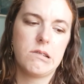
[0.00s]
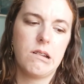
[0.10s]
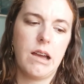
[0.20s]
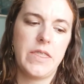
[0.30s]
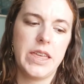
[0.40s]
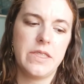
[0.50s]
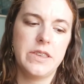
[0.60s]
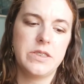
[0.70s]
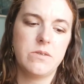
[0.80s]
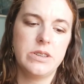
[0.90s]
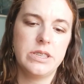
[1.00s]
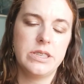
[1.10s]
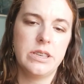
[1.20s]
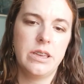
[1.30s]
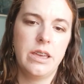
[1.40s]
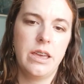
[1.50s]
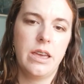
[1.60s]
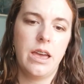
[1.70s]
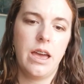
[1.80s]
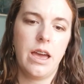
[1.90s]
I think this was
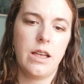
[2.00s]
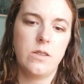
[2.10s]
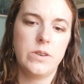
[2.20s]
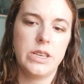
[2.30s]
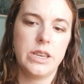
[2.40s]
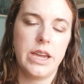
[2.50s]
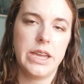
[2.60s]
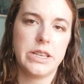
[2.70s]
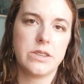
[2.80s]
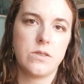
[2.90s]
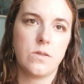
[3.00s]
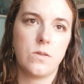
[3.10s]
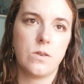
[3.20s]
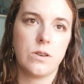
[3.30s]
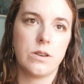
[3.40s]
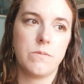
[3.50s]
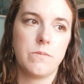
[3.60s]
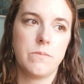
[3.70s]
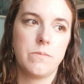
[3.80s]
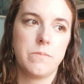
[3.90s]
Halloween night, or
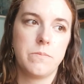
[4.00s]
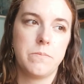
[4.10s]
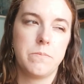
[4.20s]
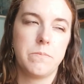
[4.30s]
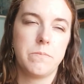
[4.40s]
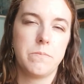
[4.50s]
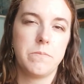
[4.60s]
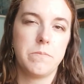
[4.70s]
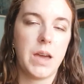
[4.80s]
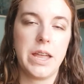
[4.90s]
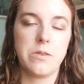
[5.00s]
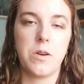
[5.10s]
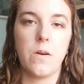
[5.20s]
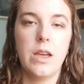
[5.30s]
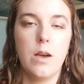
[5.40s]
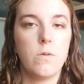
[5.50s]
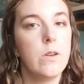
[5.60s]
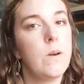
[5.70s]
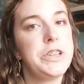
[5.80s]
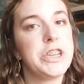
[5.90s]
I don't know. We were
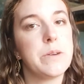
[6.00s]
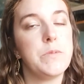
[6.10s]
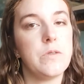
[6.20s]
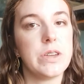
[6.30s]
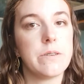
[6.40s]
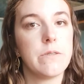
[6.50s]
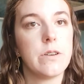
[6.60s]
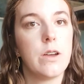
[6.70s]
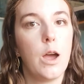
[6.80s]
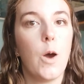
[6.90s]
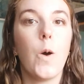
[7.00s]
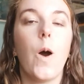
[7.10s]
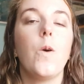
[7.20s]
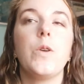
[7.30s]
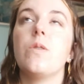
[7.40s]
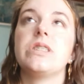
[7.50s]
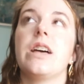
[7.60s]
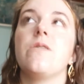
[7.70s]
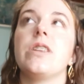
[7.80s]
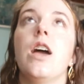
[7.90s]
watching a movie. Oh no, it wasn't
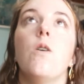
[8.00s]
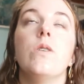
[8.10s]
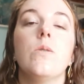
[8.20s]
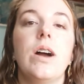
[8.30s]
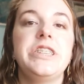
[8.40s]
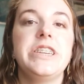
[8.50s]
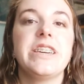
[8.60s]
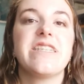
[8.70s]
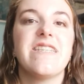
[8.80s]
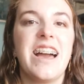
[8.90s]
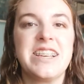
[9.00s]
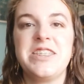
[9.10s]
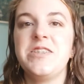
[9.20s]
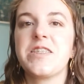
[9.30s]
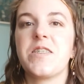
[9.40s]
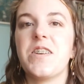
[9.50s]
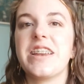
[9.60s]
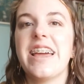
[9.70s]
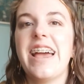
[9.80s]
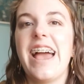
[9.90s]
Halloween. We were watching The Last Unicorn,
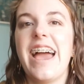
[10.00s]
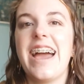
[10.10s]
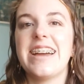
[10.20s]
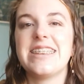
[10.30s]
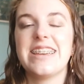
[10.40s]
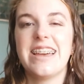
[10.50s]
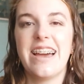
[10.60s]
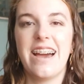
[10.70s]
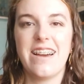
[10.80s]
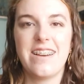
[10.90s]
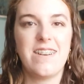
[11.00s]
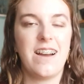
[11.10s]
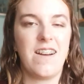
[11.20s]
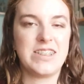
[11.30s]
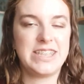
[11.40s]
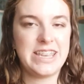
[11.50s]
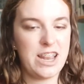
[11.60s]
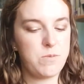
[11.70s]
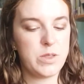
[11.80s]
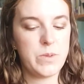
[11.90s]
and I was set up
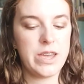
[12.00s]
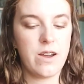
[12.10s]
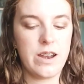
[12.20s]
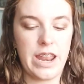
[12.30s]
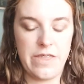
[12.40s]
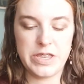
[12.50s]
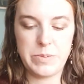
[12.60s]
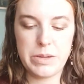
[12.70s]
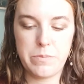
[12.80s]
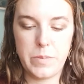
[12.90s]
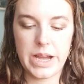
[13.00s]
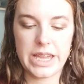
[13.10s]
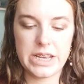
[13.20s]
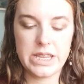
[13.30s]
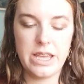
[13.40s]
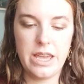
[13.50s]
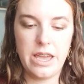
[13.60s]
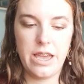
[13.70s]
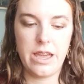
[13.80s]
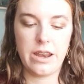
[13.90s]
with my yarn. I had this big bucket,
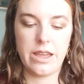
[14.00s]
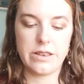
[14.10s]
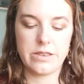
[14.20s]
and I